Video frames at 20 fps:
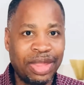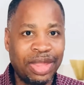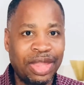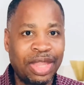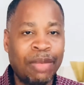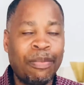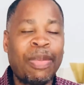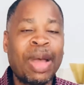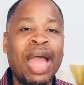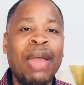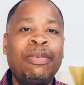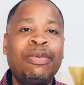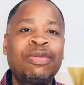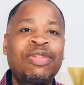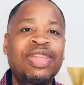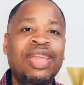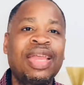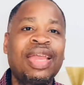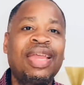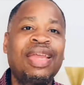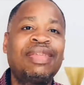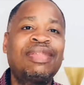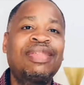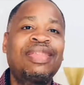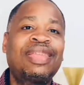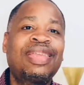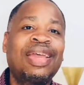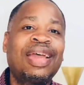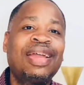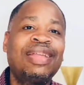The Bible says,
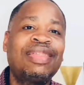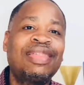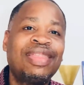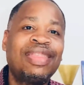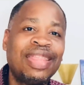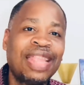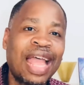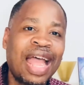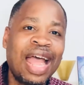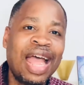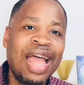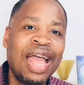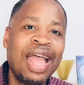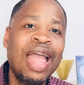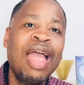touch not